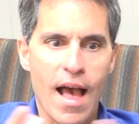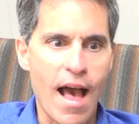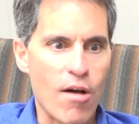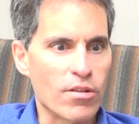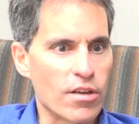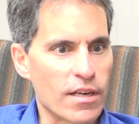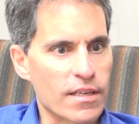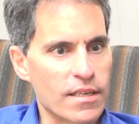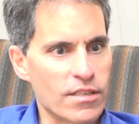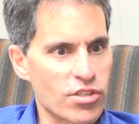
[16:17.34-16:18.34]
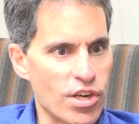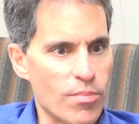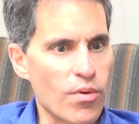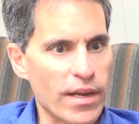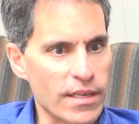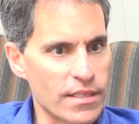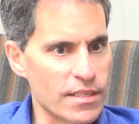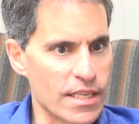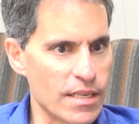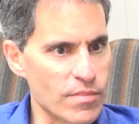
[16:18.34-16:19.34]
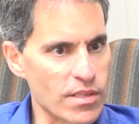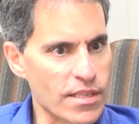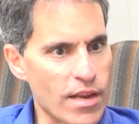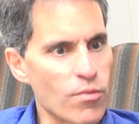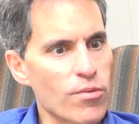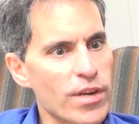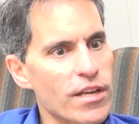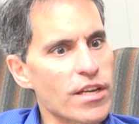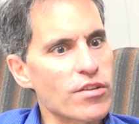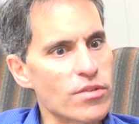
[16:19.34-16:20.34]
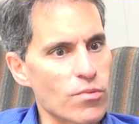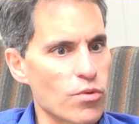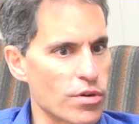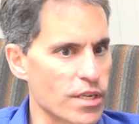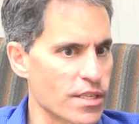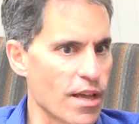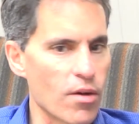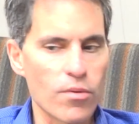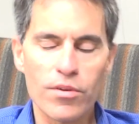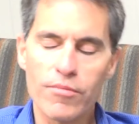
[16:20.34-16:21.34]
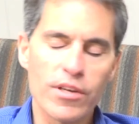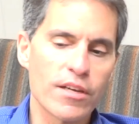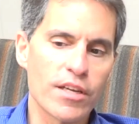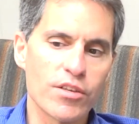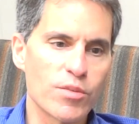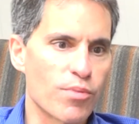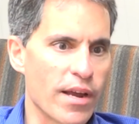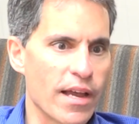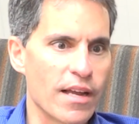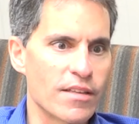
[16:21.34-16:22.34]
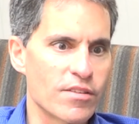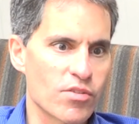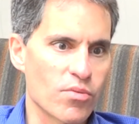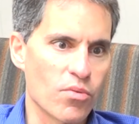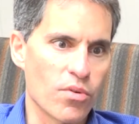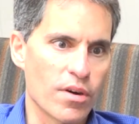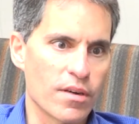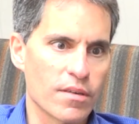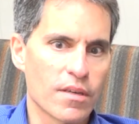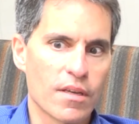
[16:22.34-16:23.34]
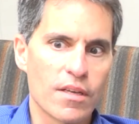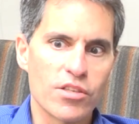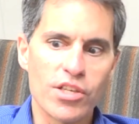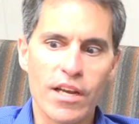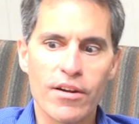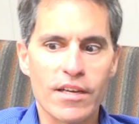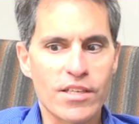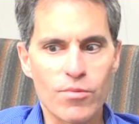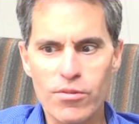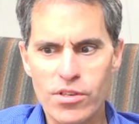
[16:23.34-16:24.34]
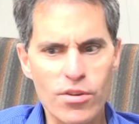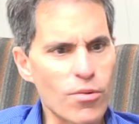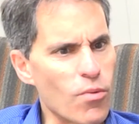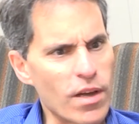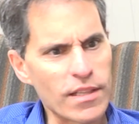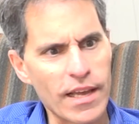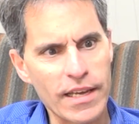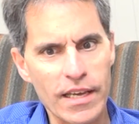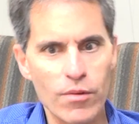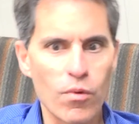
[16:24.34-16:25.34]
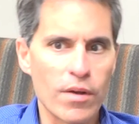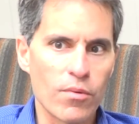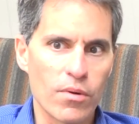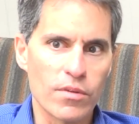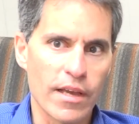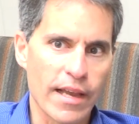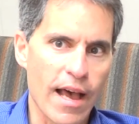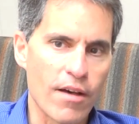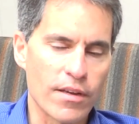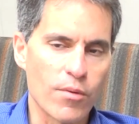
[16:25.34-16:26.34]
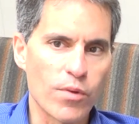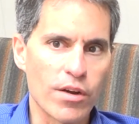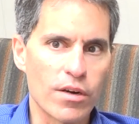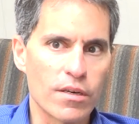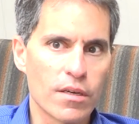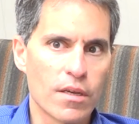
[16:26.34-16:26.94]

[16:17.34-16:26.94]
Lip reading: Outlook, SharePoint, Teams, etc.? Were we going to use Word, Excel? Were we going to use brands or generics? And we were sort of one leg in, one leg out, and we are